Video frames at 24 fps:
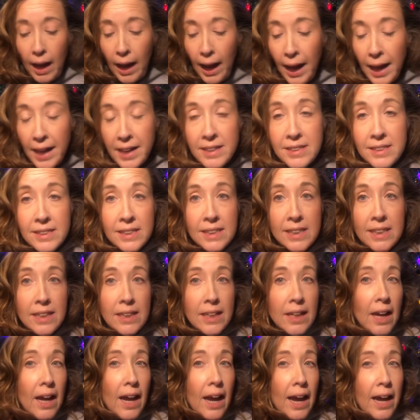
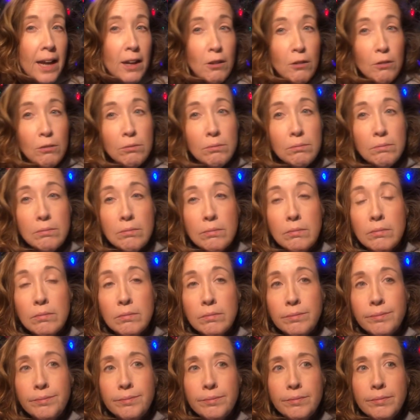Honestly, I don't
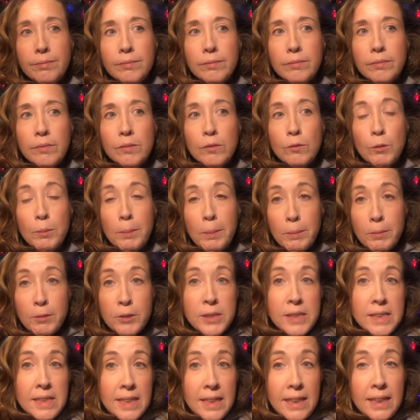remember
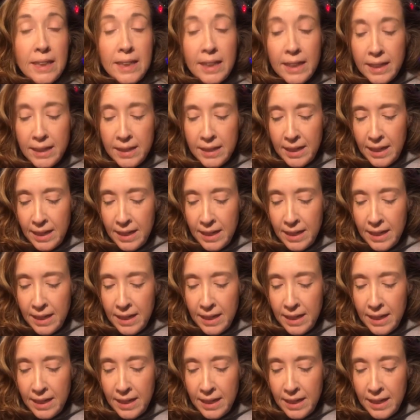seeing it,